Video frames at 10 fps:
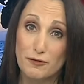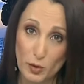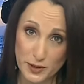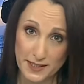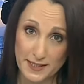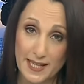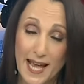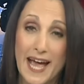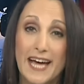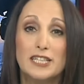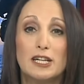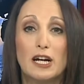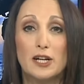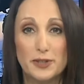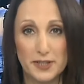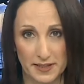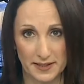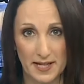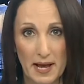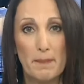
forces had included